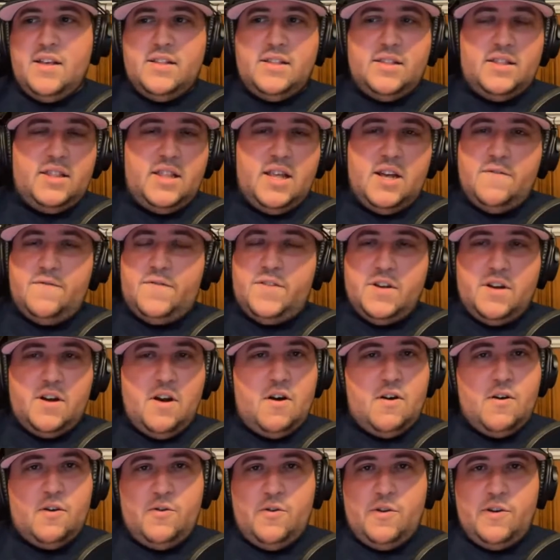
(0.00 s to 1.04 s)
Love the
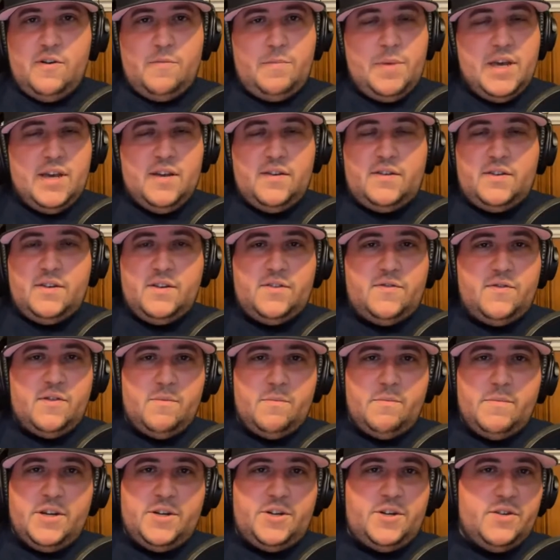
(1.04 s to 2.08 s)
gargoyle pieces
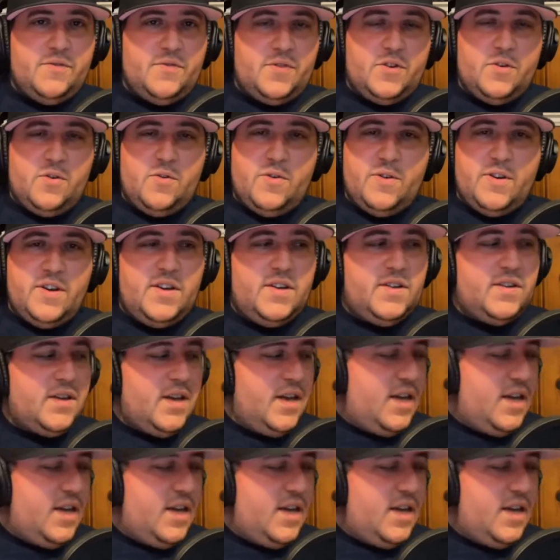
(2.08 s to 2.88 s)
from Mischief Toys.